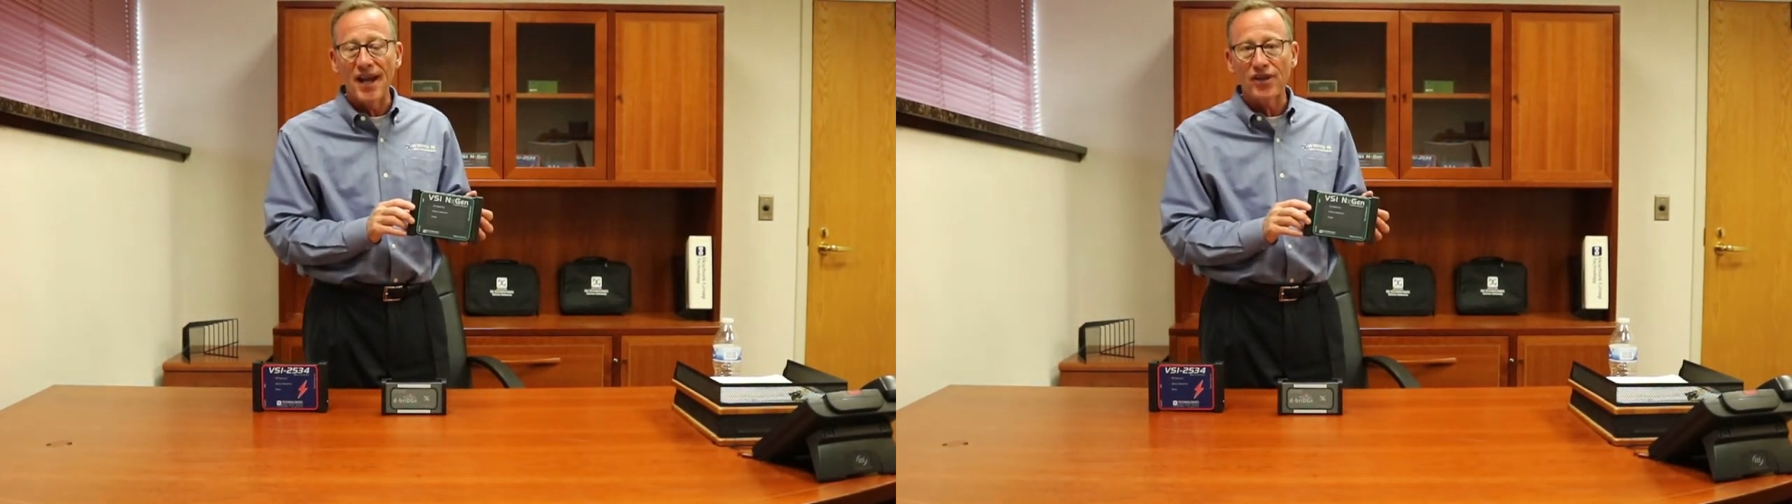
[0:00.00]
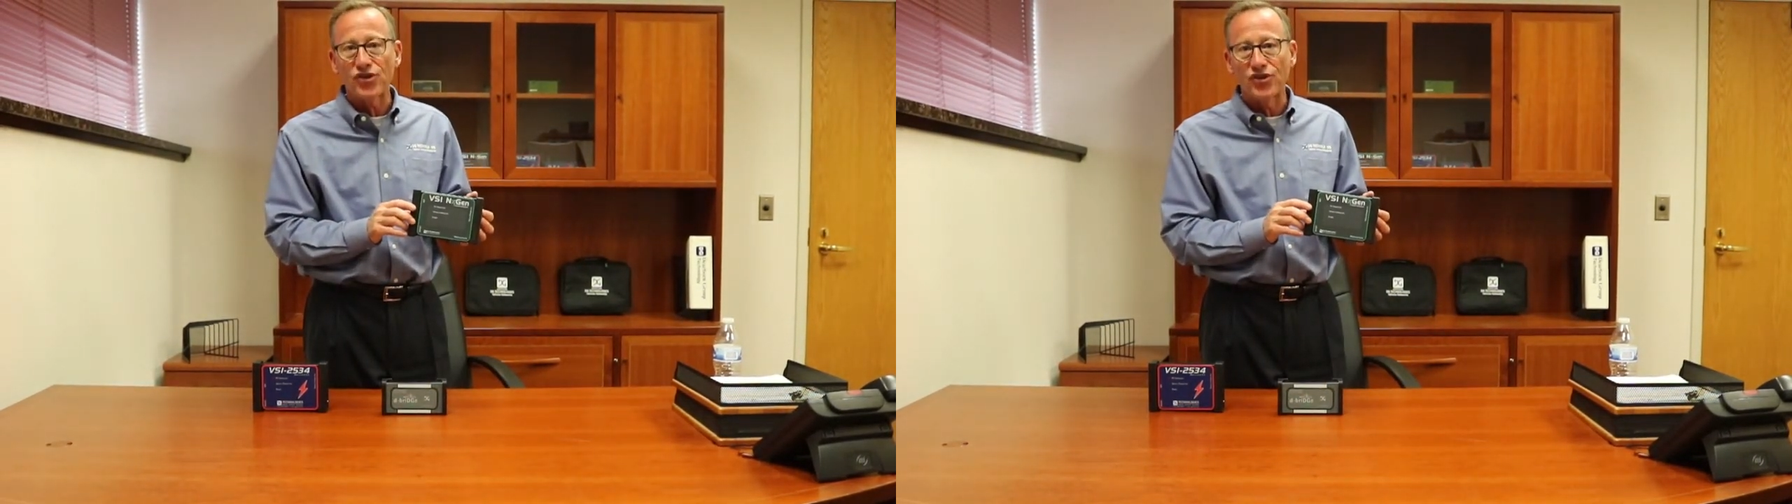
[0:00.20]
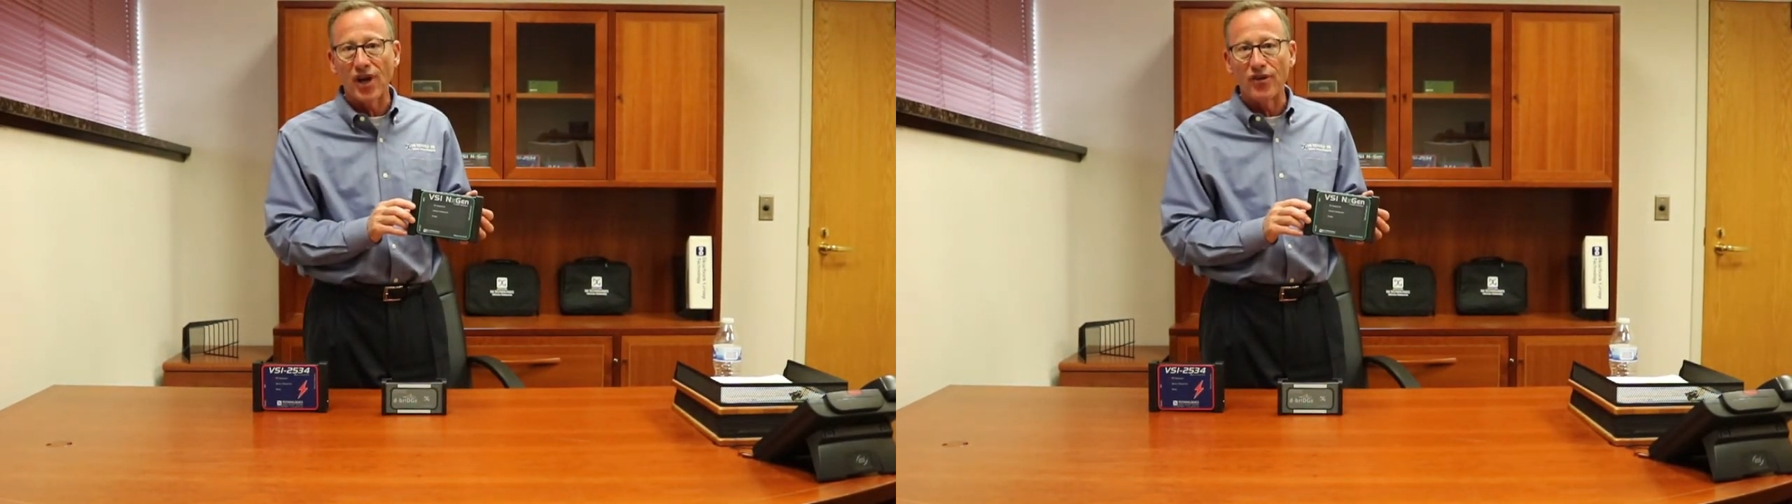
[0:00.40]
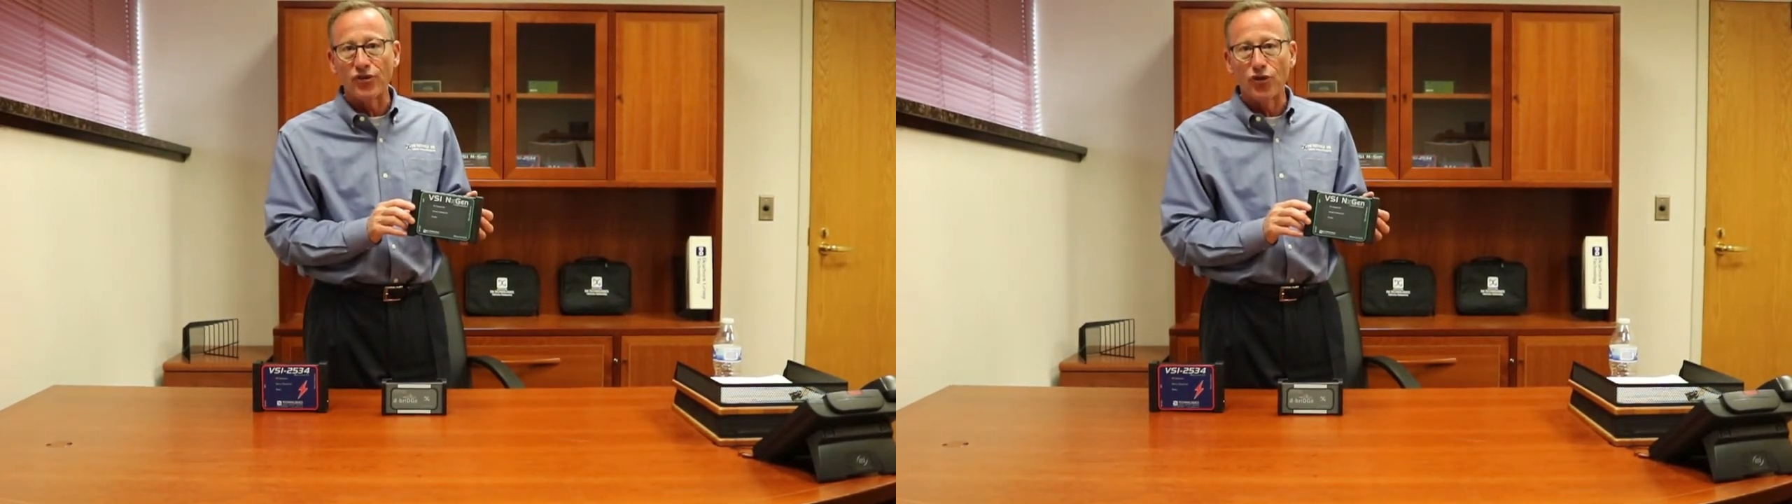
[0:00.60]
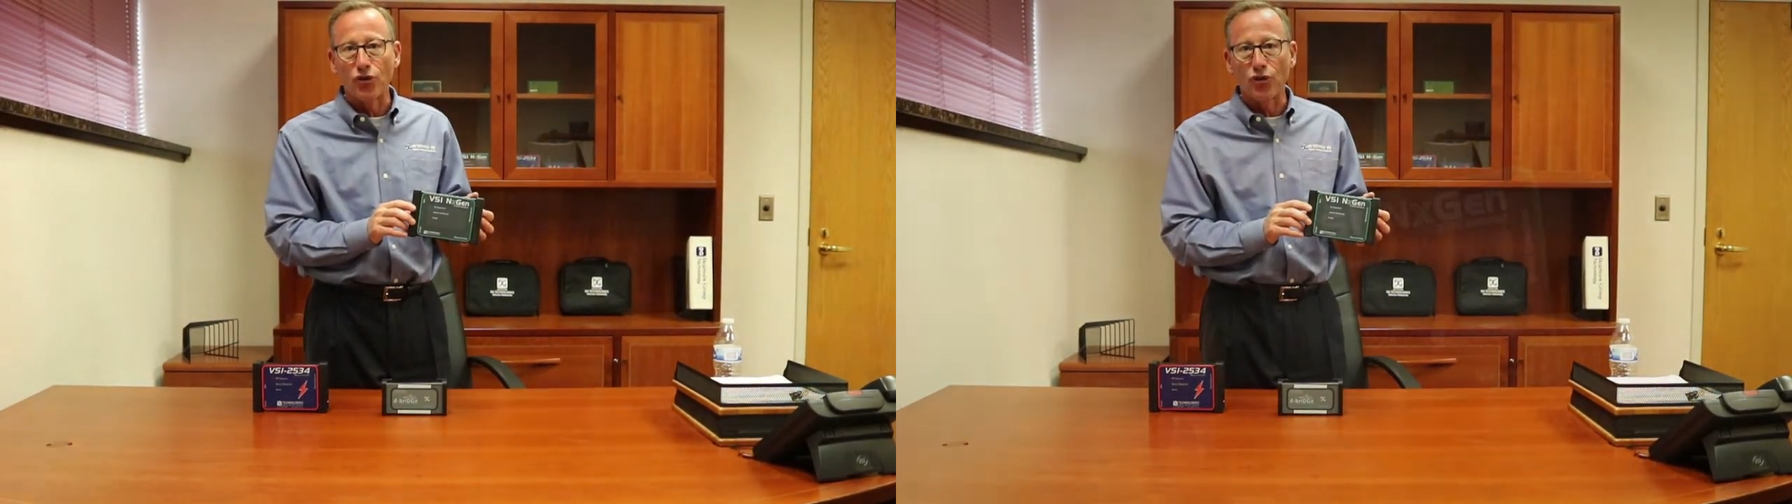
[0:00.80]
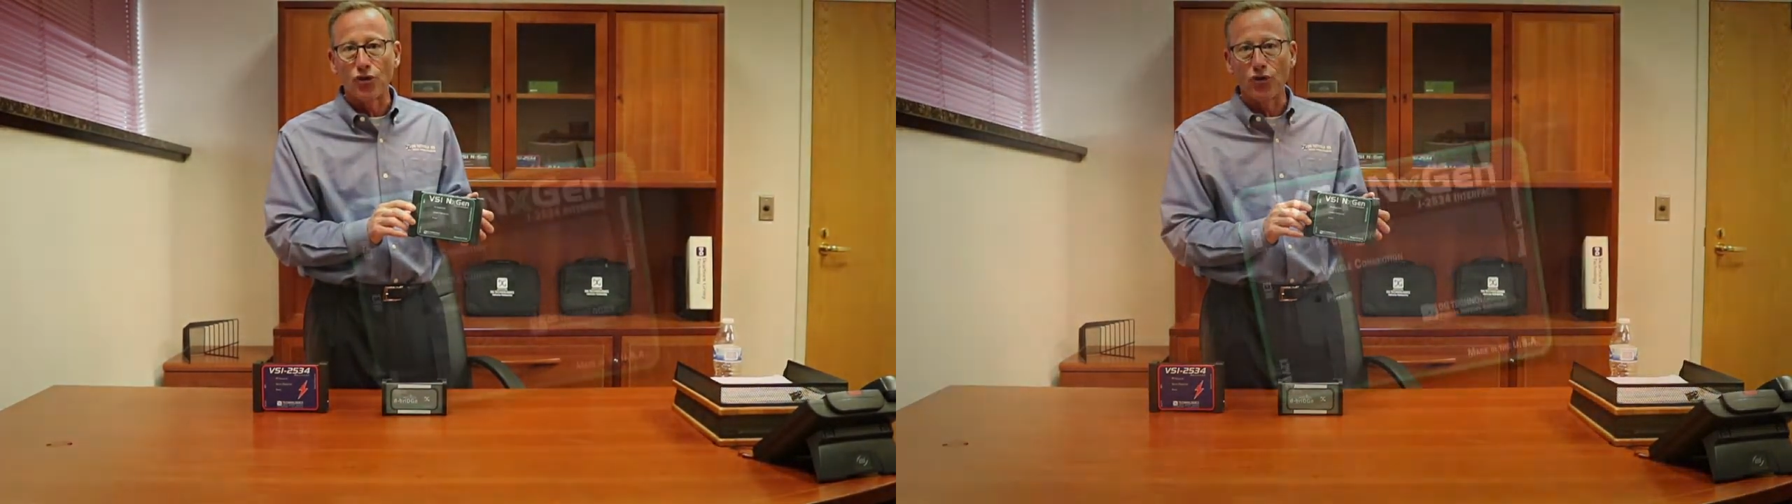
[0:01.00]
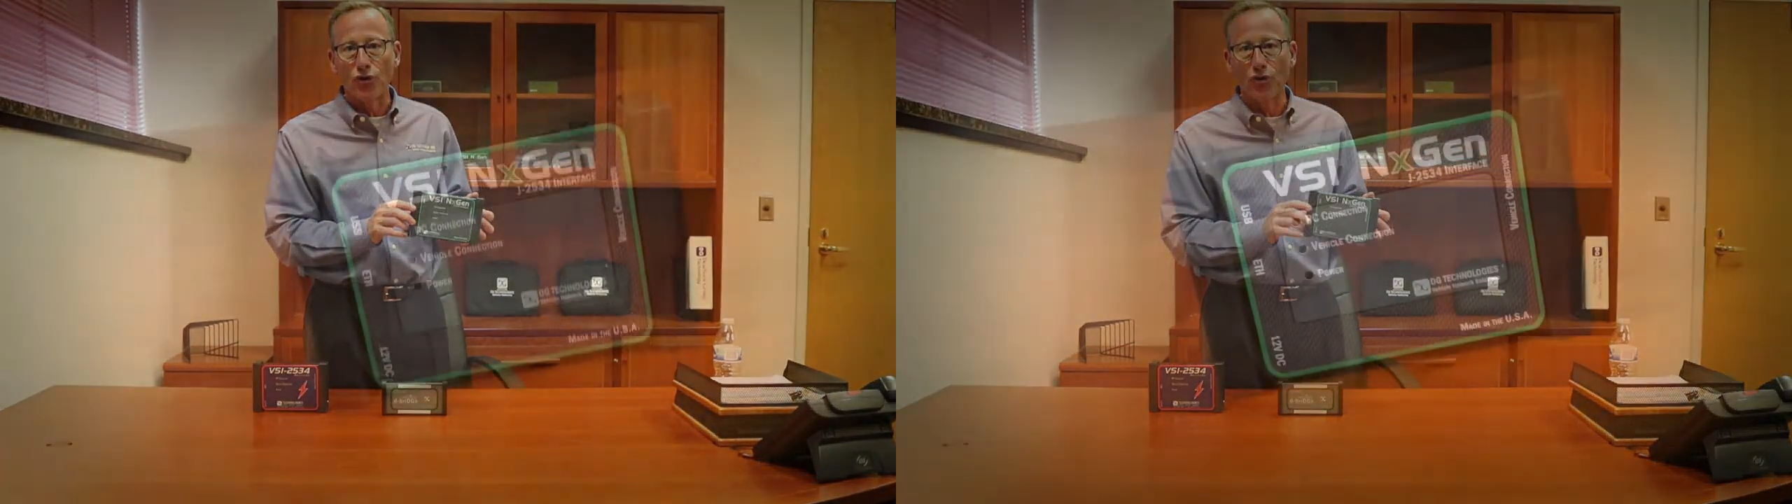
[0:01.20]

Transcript: Next Gen tool